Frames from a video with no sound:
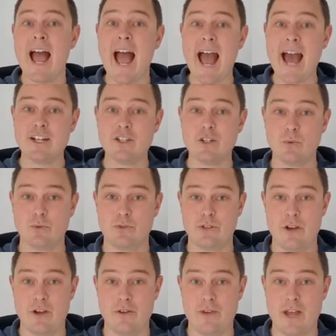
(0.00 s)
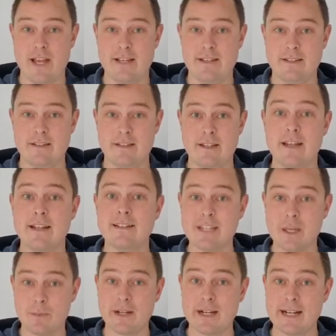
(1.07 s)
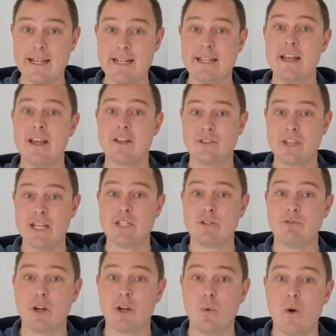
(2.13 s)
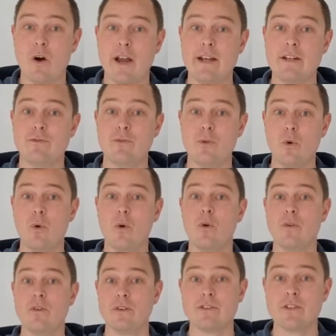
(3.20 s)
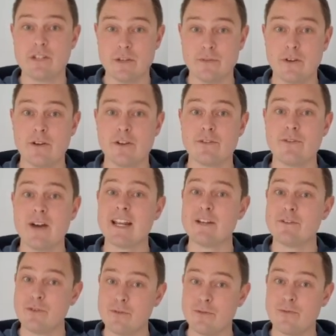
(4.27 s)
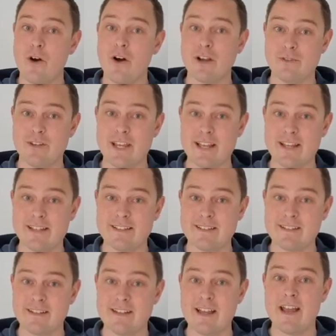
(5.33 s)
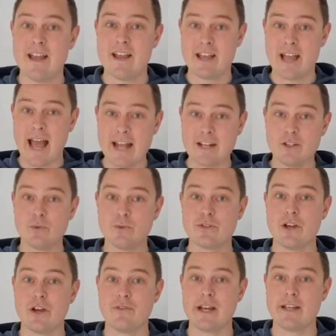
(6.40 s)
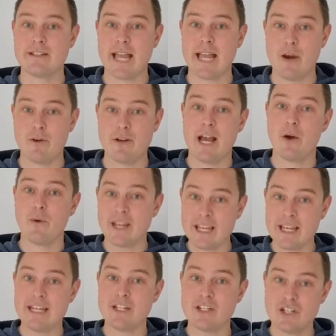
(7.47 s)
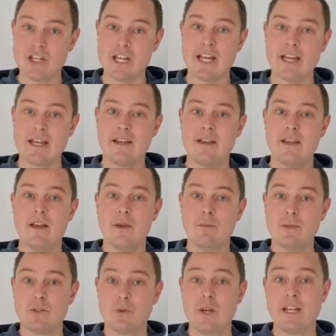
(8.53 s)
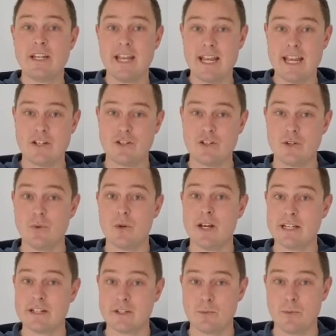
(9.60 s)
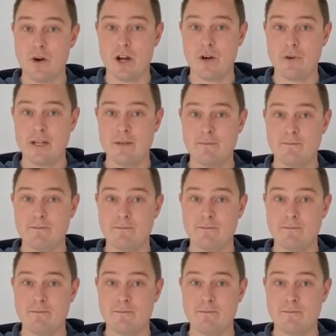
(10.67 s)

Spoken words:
Annual surveys, typically these are required for certificates valid for 5 years. Annual surveys carried out each year between issue and expiry.